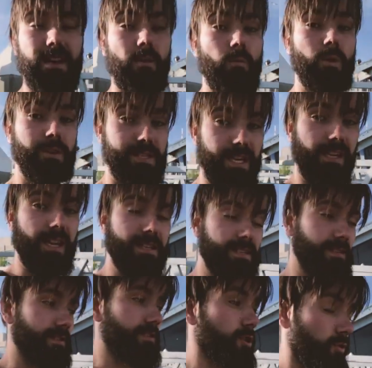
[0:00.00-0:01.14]
yet. We'll take
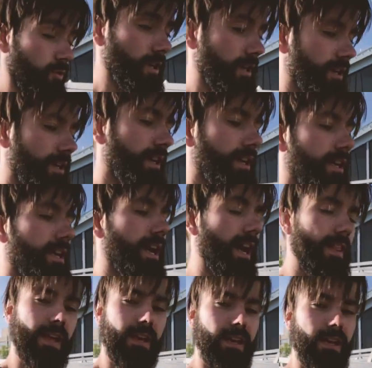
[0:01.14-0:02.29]
classes soon,
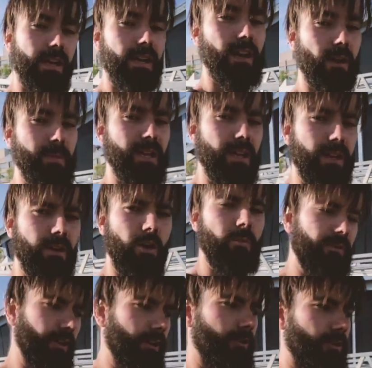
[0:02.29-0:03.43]
and then I'll be
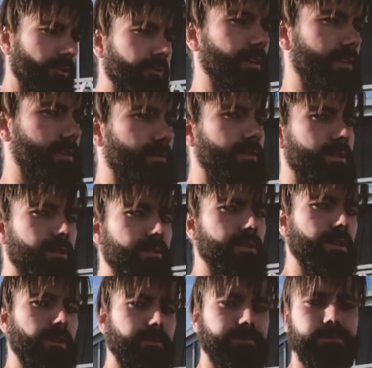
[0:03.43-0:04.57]
hopefully crewing soon too.
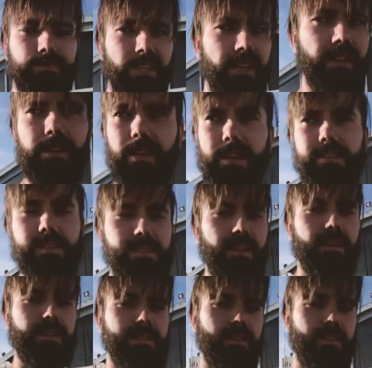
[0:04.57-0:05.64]
So lots of sailing